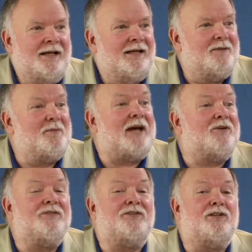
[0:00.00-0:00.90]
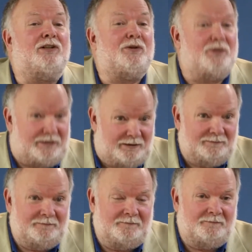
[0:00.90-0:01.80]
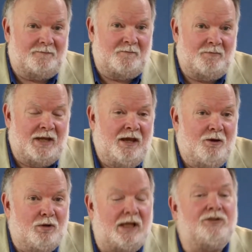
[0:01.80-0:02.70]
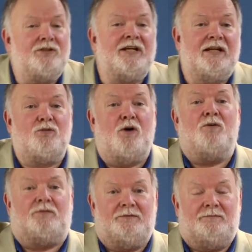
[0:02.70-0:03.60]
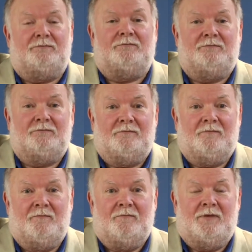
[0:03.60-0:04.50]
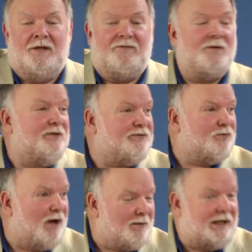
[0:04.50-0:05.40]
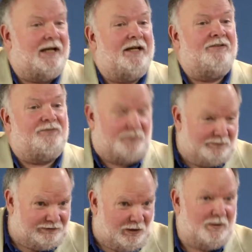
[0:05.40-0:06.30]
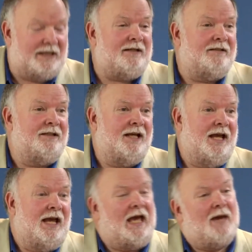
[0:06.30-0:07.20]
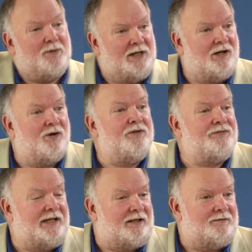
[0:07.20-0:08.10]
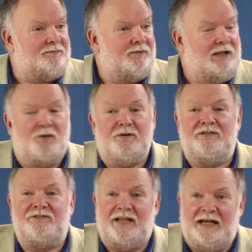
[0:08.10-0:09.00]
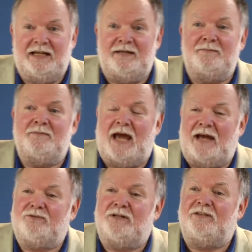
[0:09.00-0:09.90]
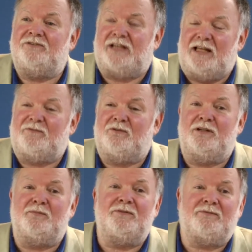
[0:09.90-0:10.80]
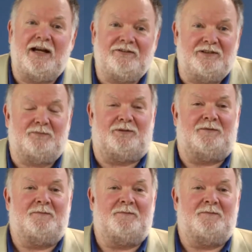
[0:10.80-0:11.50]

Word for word: The matter is concluded. Well, I took that quote from Mr. Robert Hayes from Sony and put it in our newsletter, along with his name, address, telephone number, and fax number.